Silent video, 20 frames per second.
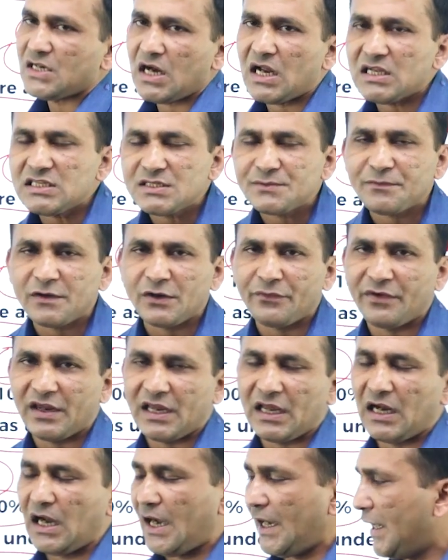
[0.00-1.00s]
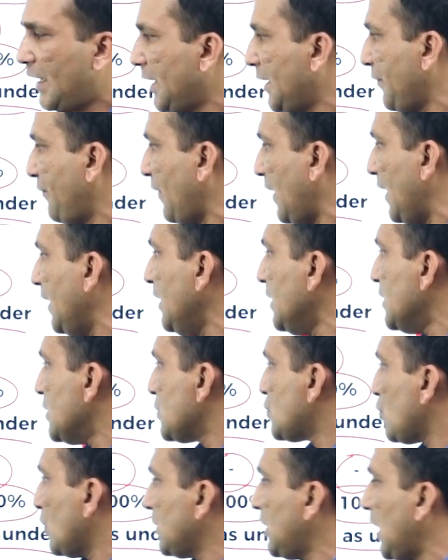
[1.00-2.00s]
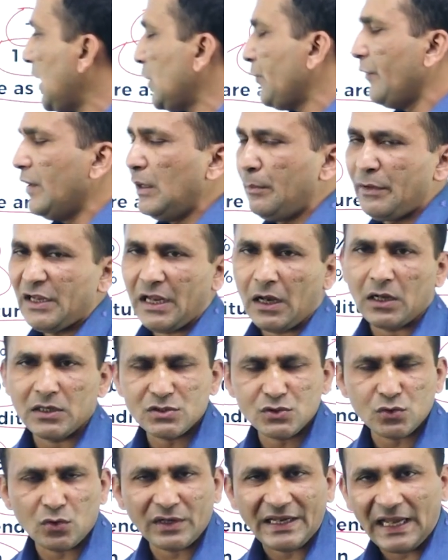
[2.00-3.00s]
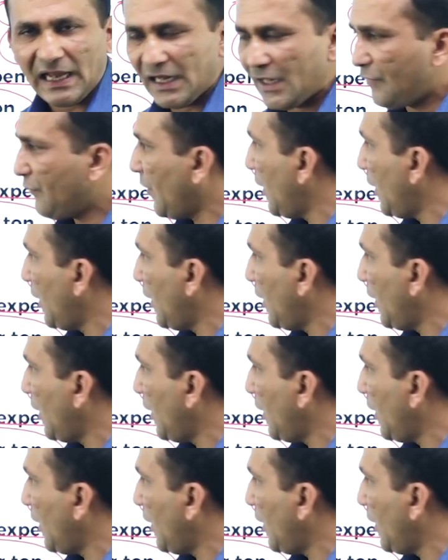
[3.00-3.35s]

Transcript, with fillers: transfer we can identify. So that will be also carry